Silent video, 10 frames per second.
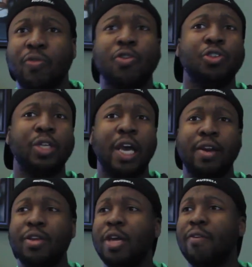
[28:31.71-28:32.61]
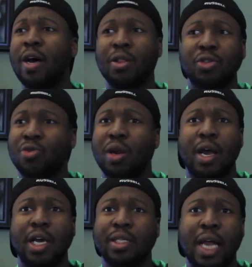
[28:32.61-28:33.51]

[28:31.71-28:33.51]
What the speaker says: Of course, and then you have other storylines